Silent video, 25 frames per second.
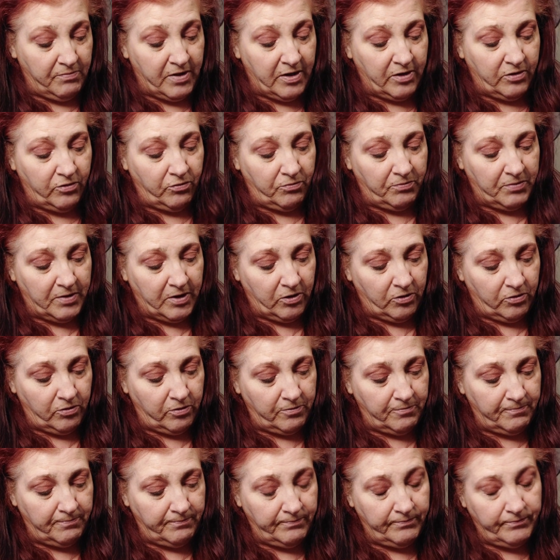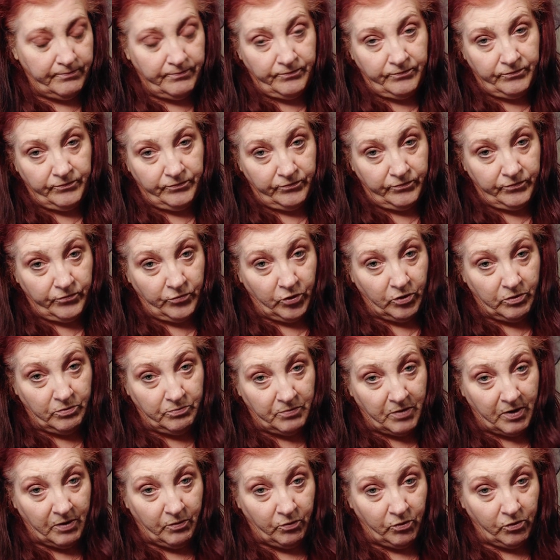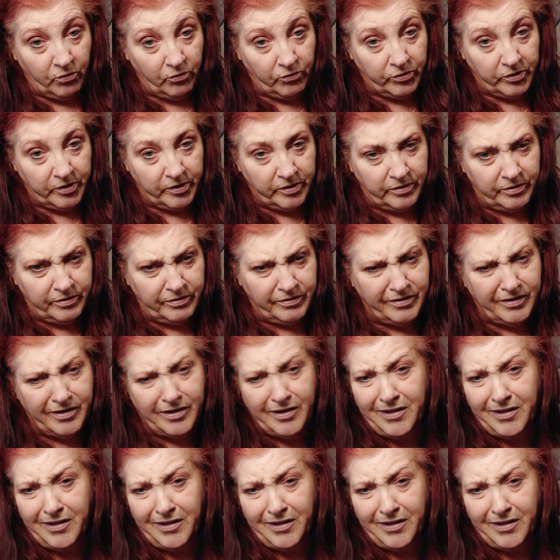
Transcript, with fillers: bedroom here with my roses.